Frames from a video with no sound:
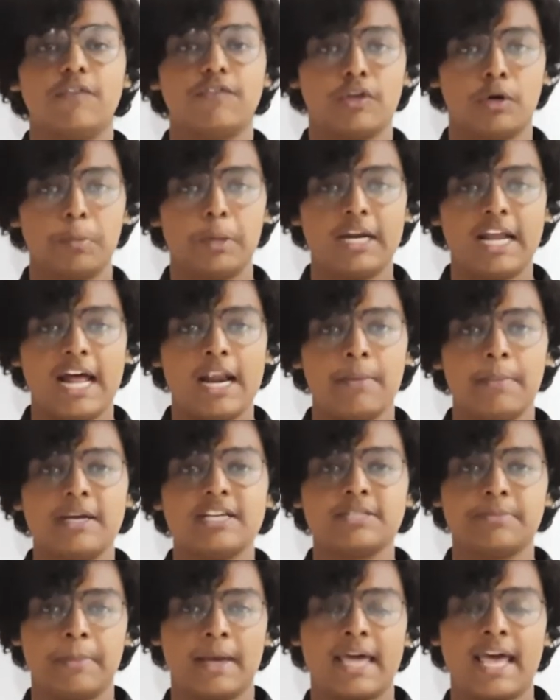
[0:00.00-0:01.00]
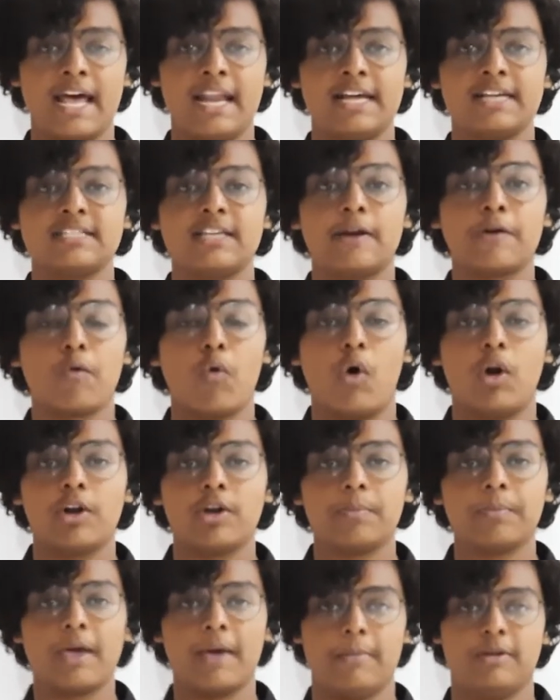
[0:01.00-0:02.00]
thermodynamics, mechanics and
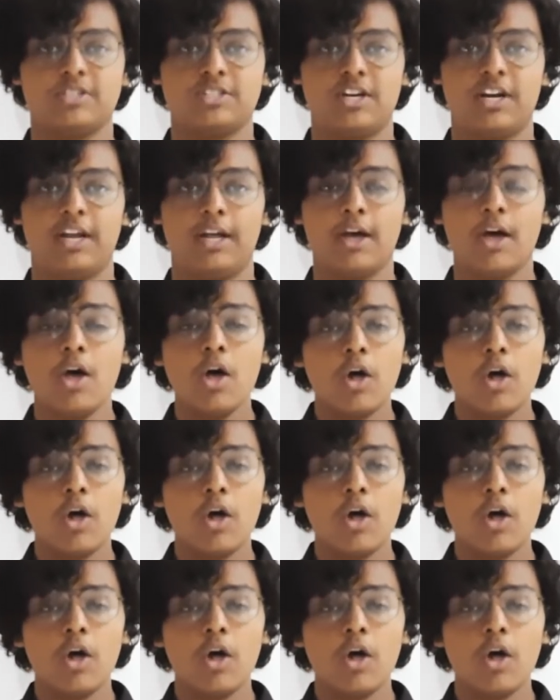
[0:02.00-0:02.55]
quantum chemistry.